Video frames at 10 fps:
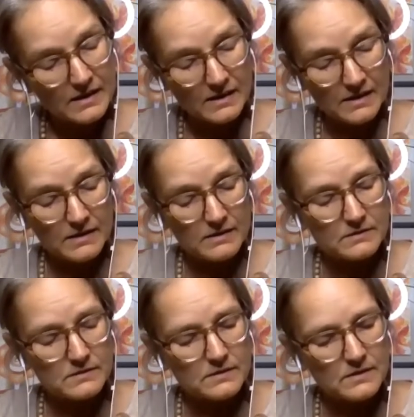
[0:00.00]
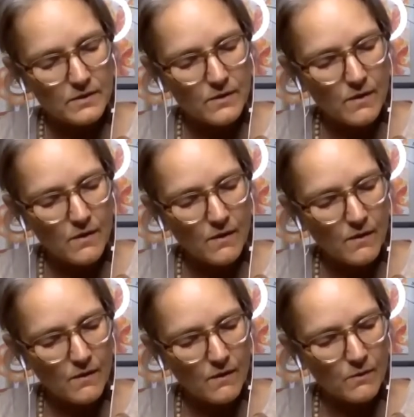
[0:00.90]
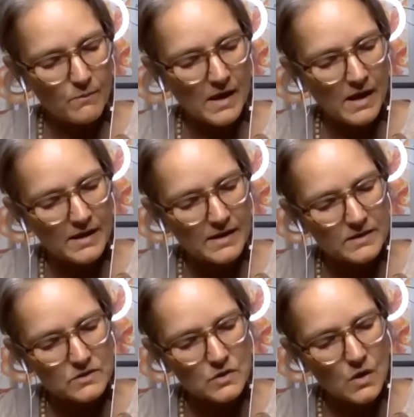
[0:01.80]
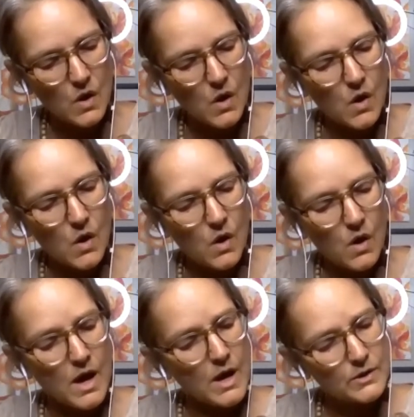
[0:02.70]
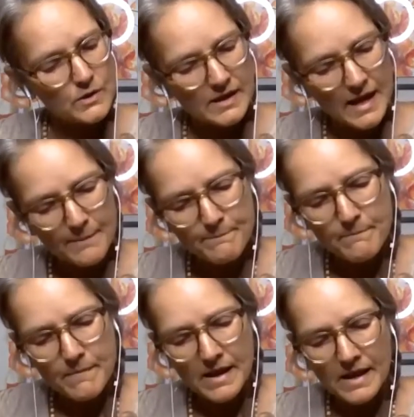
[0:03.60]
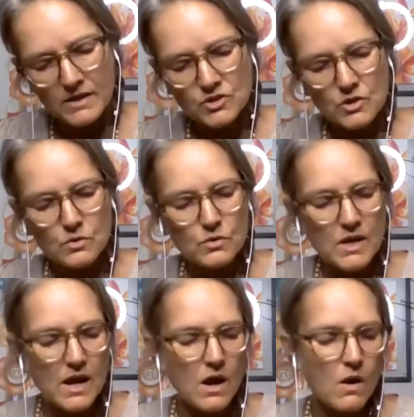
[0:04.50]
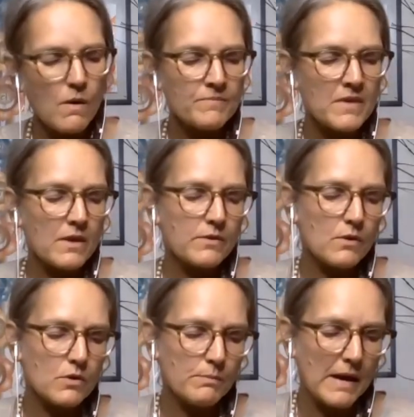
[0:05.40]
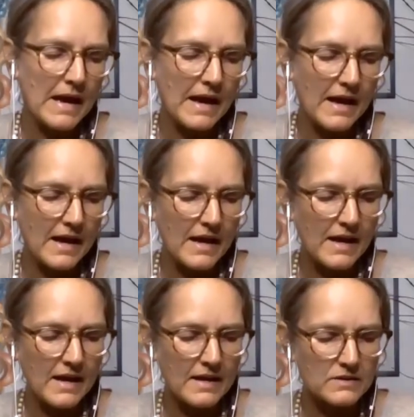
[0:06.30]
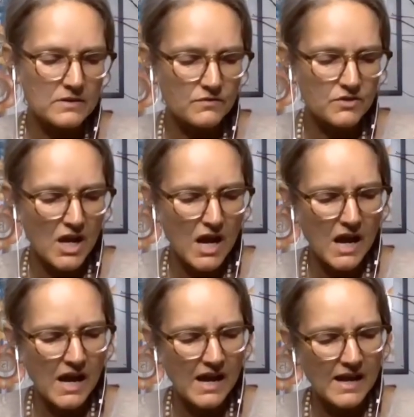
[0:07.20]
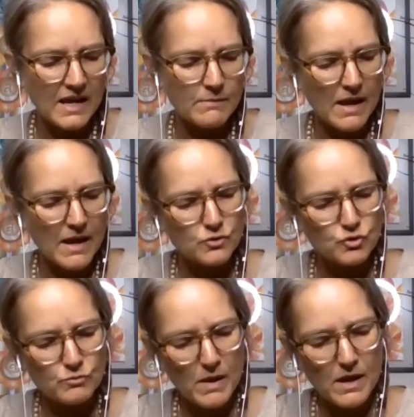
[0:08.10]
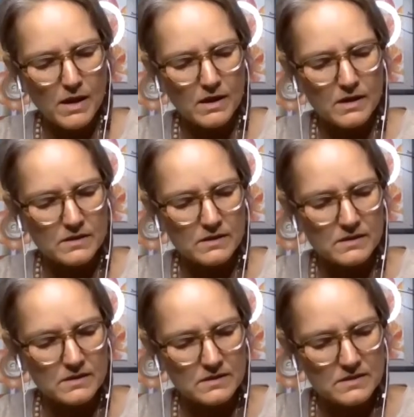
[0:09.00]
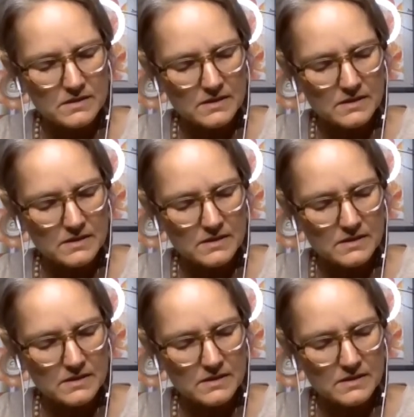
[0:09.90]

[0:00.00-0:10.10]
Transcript: And oh, my soul, you come and you go through the paths of time and space.